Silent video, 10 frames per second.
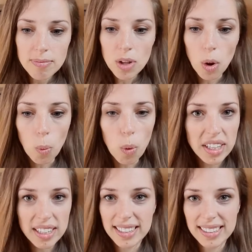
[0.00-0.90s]
on what
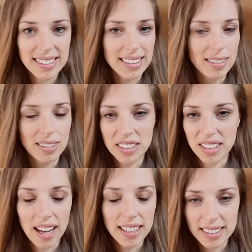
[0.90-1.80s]
it is and the
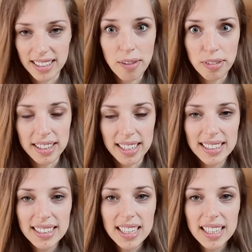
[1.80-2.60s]
signs and everything.